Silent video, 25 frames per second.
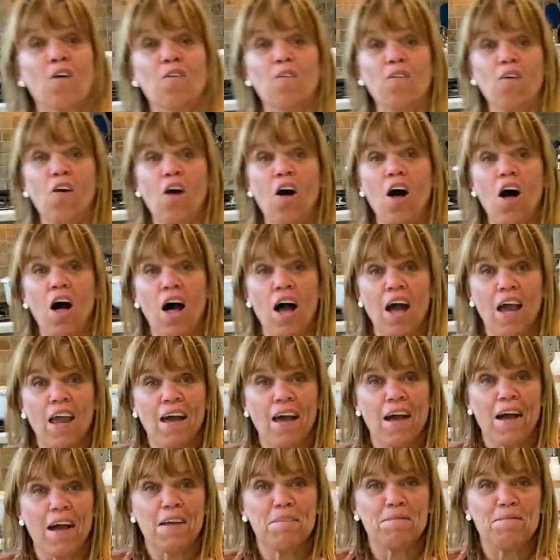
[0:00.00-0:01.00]
Well,
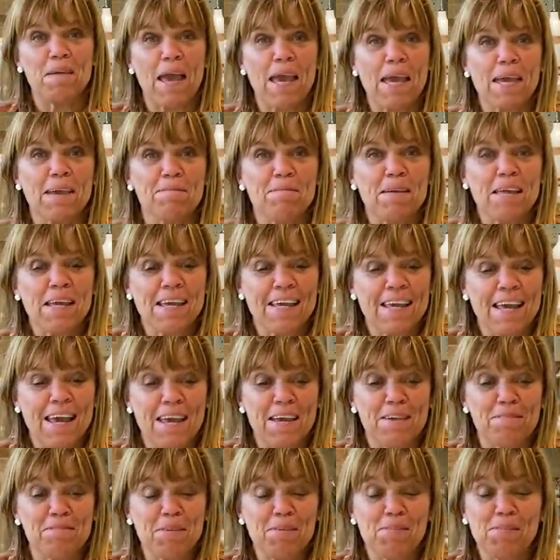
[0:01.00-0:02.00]
hi, I'm Amy,
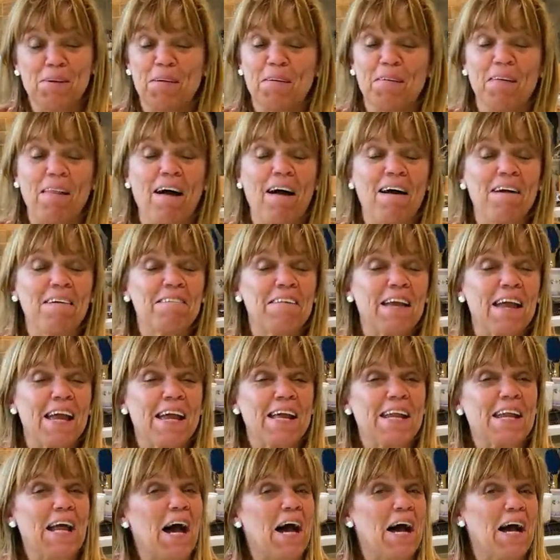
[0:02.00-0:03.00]
Amy Roloff,
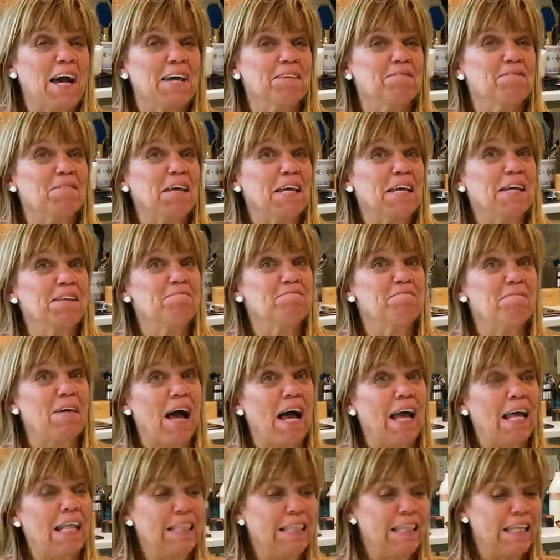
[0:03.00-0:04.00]
and I'm in
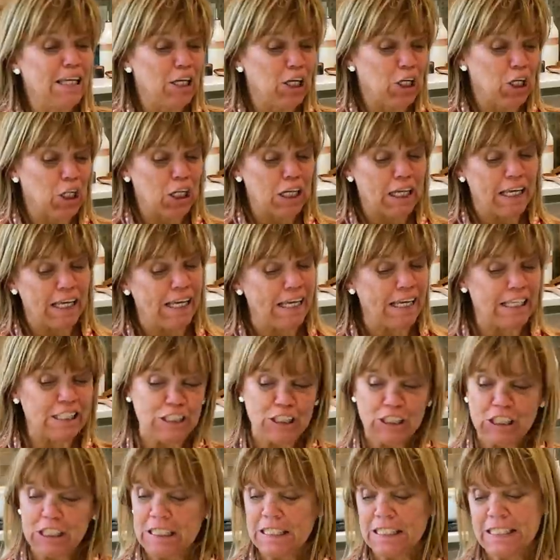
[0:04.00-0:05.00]
my little
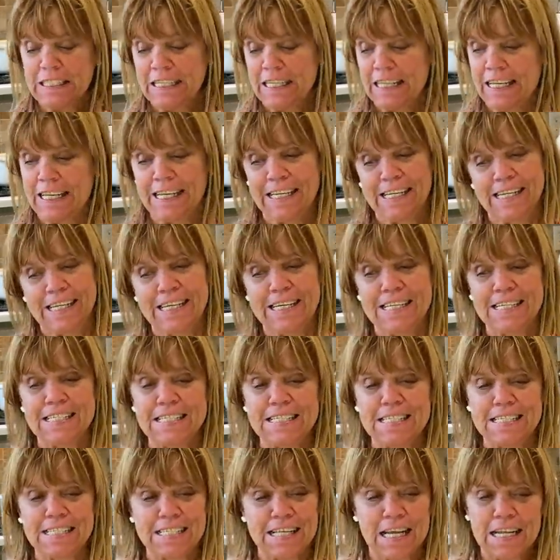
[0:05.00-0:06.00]
kitchen. It is
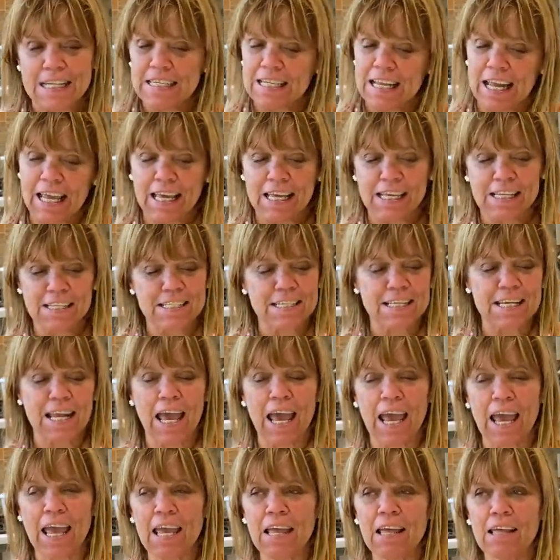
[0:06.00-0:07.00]
Sunday
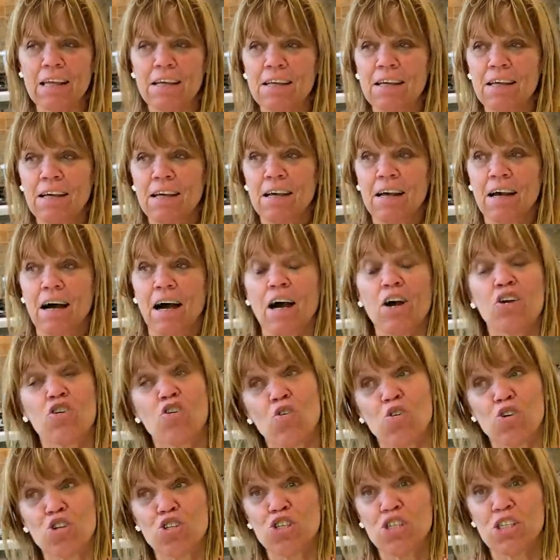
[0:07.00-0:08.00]
today a
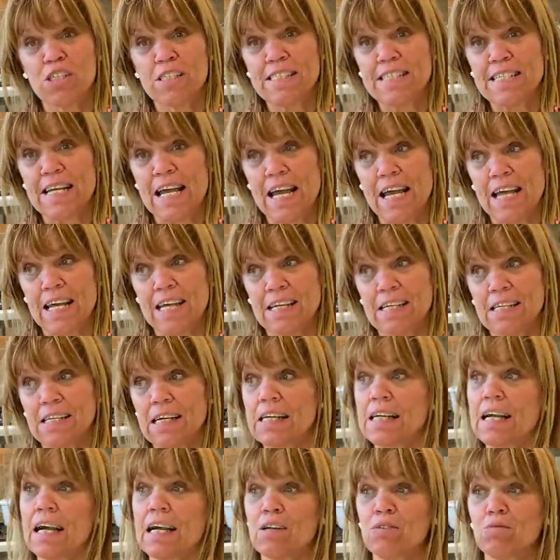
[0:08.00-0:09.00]
gorgeous day.
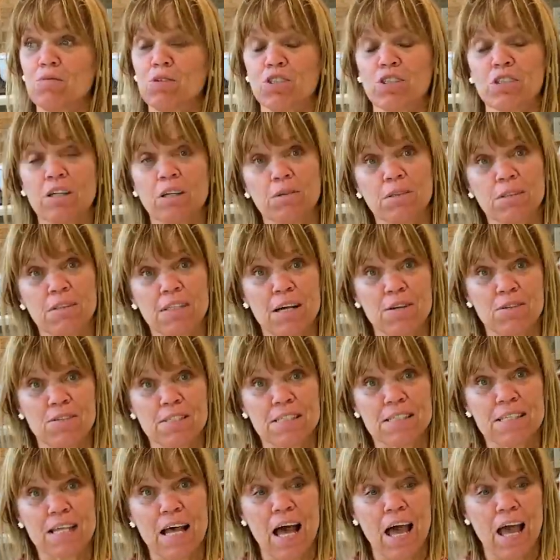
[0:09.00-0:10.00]
I kind of wish I was
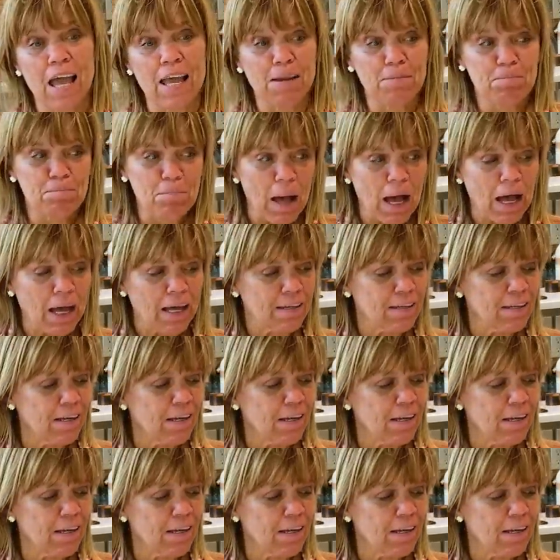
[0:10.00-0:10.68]
outside, but